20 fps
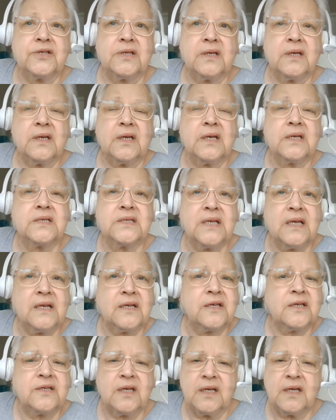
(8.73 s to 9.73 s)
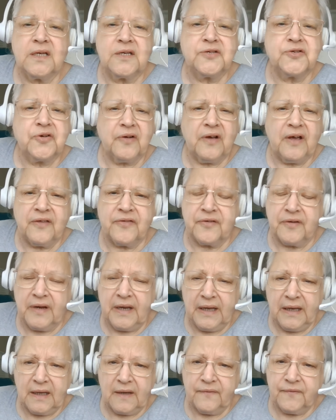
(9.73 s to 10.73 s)
He said, He's your other
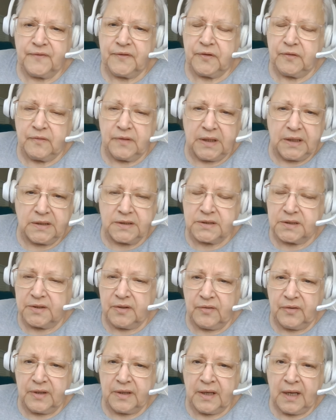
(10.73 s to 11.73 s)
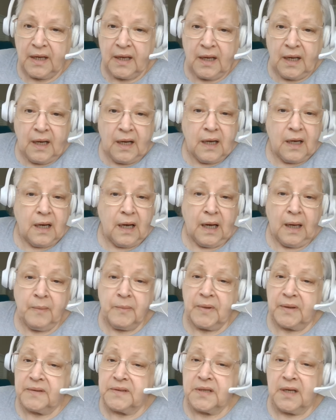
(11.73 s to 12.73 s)
half. You need to know it.
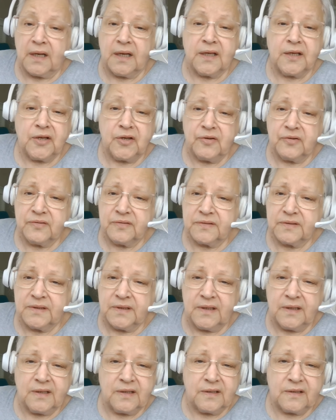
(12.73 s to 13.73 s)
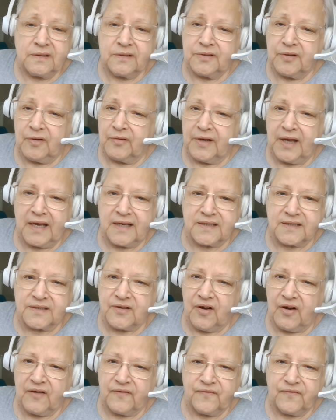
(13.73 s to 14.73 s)
I'm telling you, don't ask
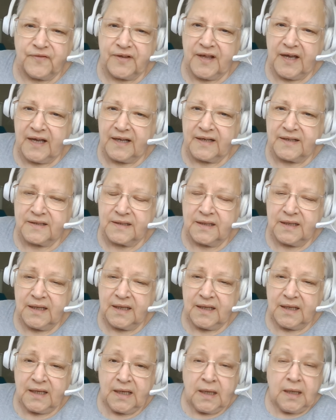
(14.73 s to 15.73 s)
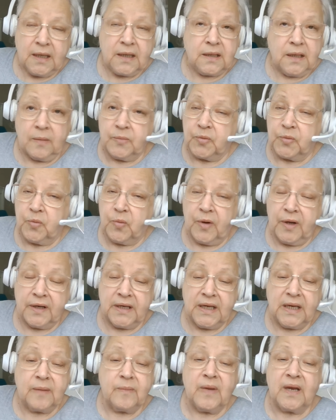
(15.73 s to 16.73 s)
God for that. Number one,
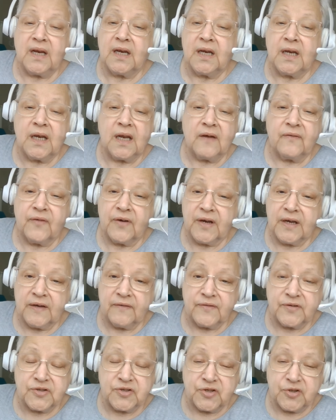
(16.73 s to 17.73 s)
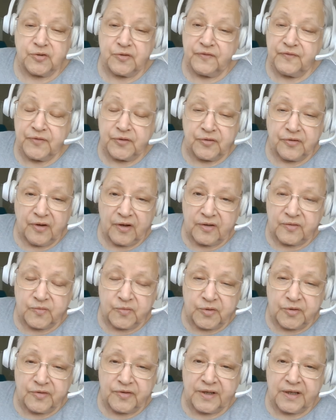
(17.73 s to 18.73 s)
He may never give it to you if you're not
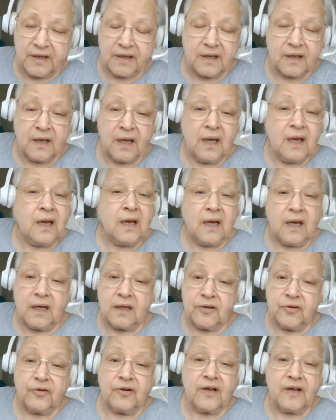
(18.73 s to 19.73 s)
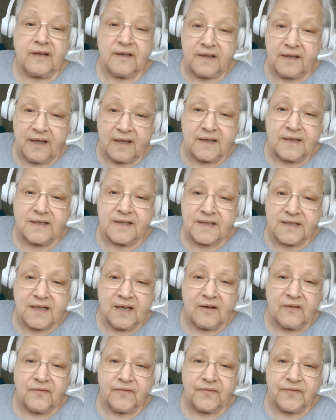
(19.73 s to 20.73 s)
worthy and you're not dead to
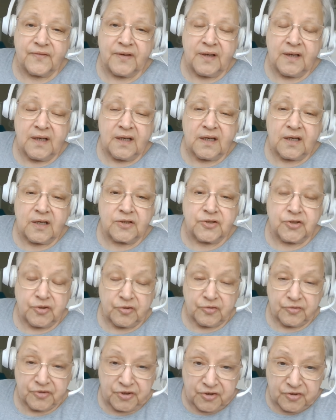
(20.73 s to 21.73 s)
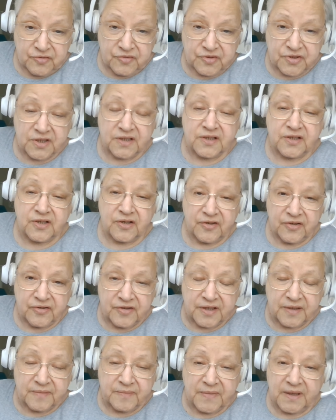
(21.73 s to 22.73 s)
self, because you'll use it to
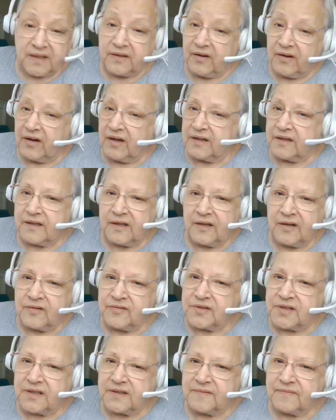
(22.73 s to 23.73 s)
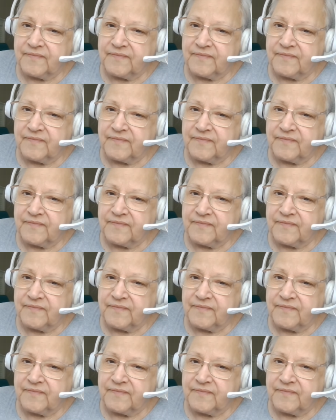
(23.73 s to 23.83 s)
hurt Him, and God knows it.